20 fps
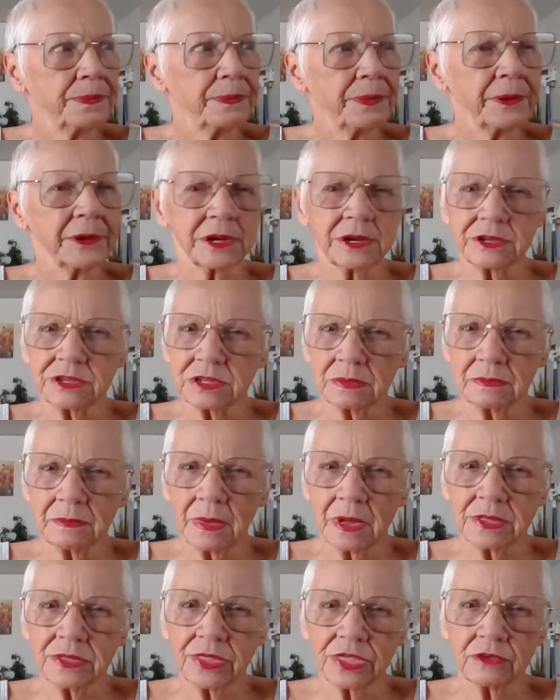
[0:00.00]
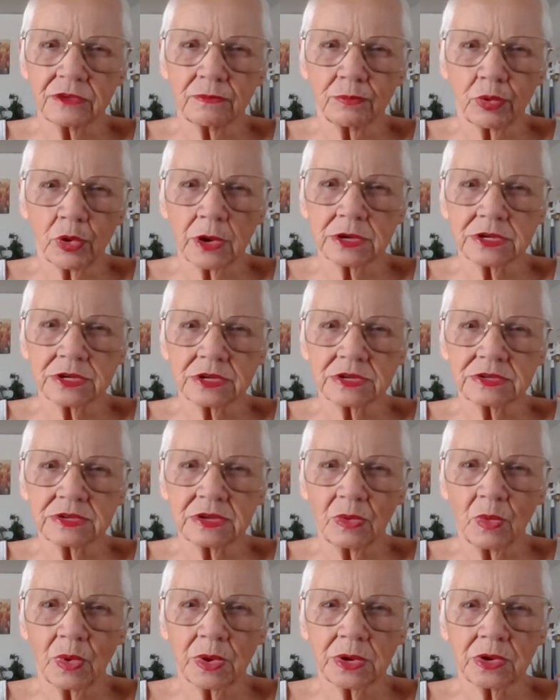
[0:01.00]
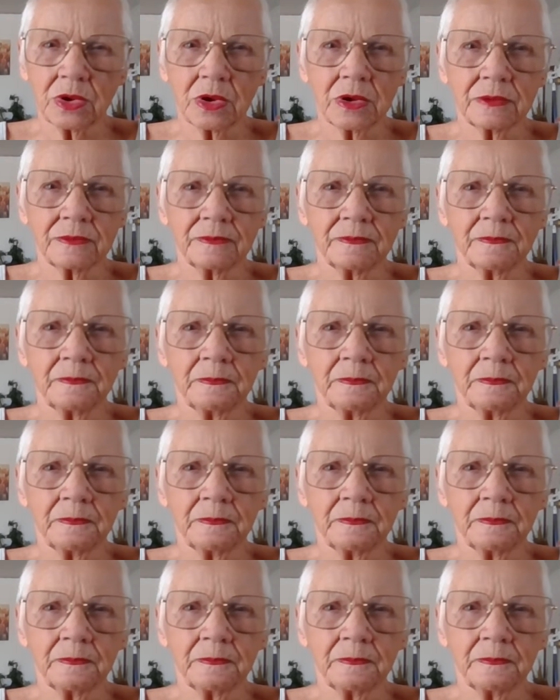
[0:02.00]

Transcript: But as the month of pregnancy went on,